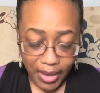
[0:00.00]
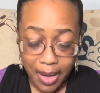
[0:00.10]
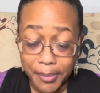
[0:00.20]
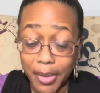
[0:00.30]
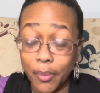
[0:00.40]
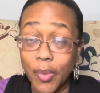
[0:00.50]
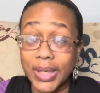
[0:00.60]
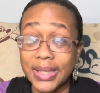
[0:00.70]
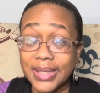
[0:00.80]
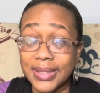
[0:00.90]
But
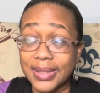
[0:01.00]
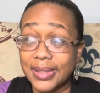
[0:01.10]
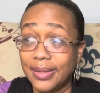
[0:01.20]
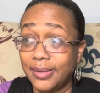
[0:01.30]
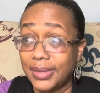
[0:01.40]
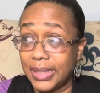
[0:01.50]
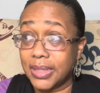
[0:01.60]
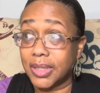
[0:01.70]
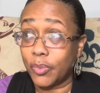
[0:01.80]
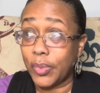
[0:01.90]
one of the
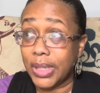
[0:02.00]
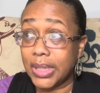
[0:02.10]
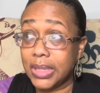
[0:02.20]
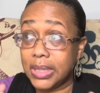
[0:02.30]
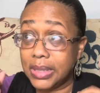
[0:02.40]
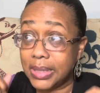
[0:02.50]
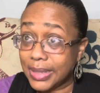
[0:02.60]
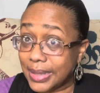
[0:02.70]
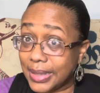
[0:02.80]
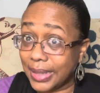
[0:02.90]
things that we
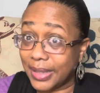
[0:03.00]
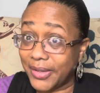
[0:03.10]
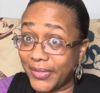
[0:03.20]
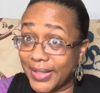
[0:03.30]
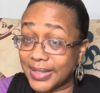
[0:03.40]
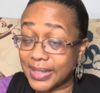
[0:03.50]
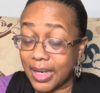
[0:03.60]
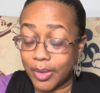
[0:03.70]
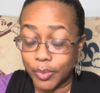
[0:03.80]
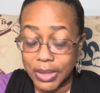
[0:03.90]
didn't think of at the
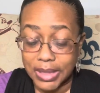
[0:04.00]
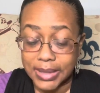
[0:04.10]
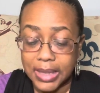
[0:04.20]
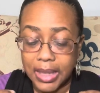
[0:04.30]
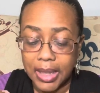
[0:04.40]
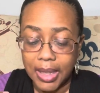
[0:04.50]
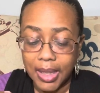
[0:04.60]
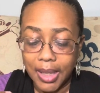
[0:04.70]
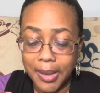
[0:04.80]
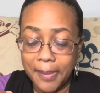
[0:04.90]
time was
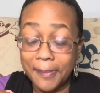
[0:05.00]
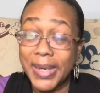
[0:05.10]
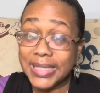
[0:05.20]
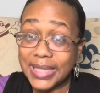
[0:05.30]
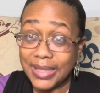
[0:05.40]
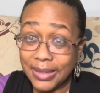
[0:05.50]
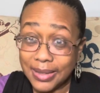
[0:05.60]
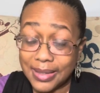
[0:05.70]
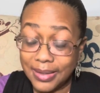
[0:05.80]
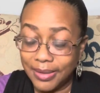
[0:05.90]

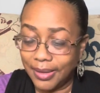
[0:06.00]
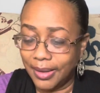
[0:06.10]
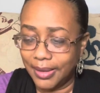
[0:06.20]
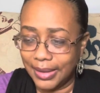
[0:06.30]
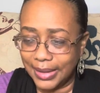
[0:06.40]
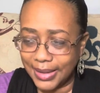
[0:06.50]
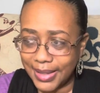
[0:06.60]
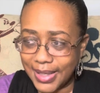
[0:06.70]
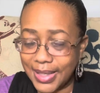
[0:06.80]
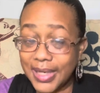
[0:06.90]
mosquitoes.
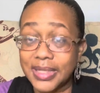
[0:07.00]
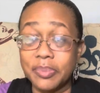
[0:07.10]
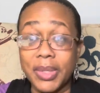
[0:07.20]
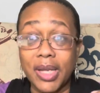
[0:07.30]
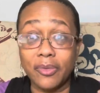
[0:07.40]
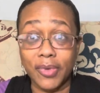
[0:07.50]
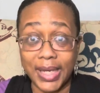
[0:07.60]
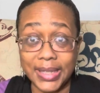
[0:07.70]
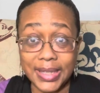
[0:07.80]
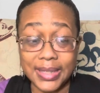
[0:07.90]
It has been a
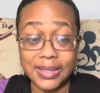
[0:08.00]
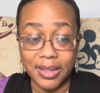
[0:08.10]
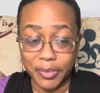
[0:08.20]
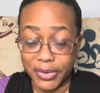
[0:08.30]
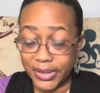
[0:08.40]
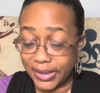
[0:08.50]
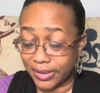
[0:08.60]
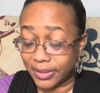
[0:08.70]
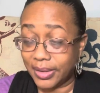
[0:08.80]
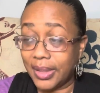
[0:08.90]
rainy summer here